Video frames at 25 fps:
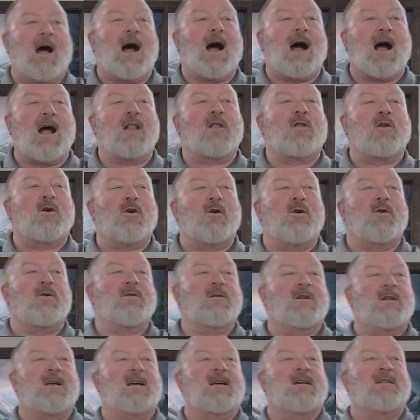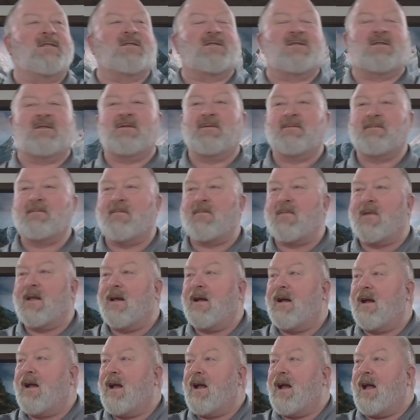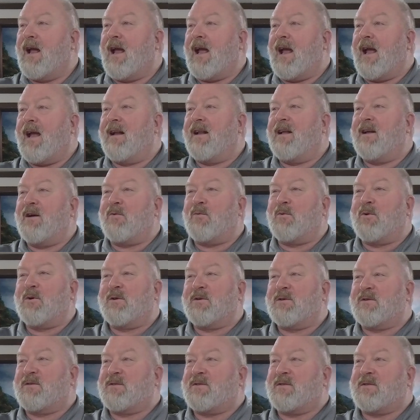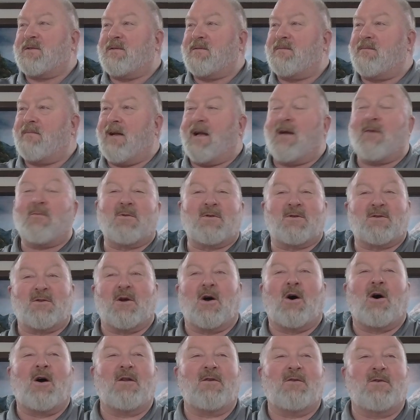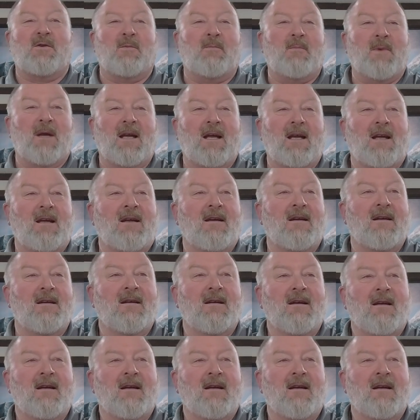I learned this, and it was, it was taught to me